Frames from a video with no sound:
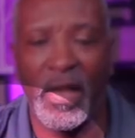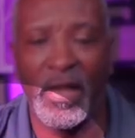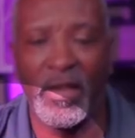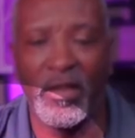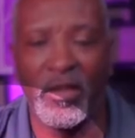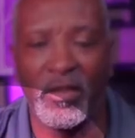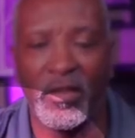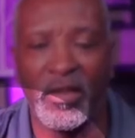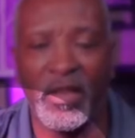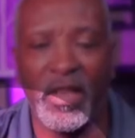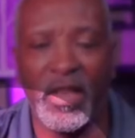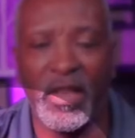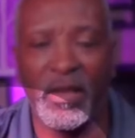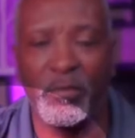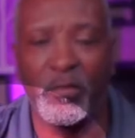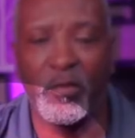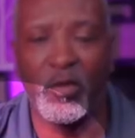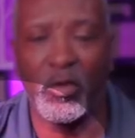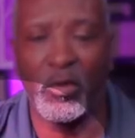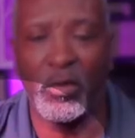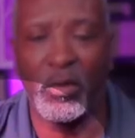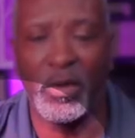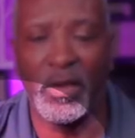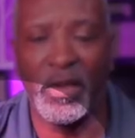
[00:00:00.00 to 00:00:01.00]
and you keep
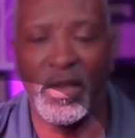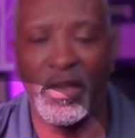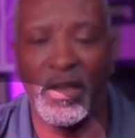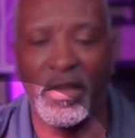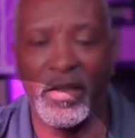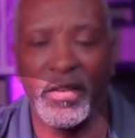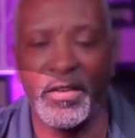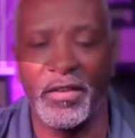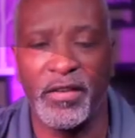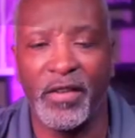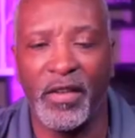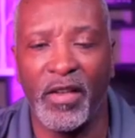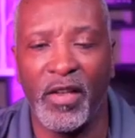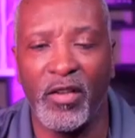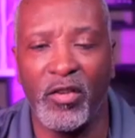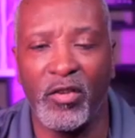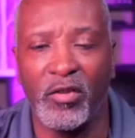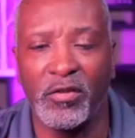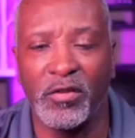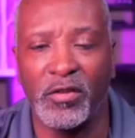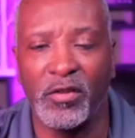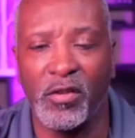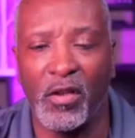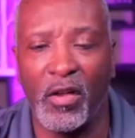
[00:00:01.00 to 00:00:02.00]
doing it until
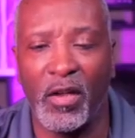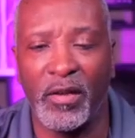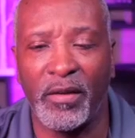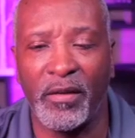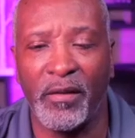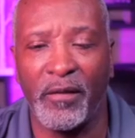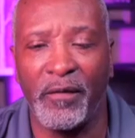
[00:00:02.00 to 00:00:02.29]
you start